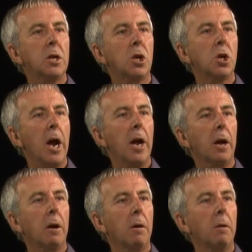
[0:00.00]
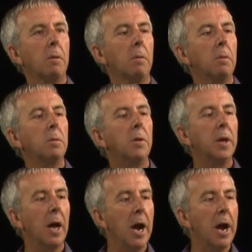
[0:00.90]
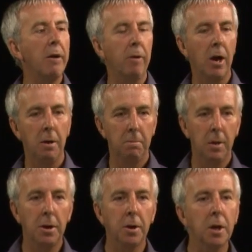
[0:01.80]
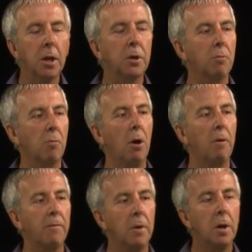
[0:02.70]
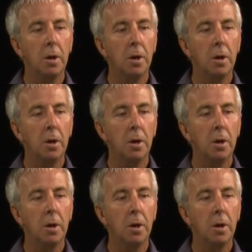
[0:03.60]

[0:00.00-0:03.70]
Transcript: to check that the area underneath the graph,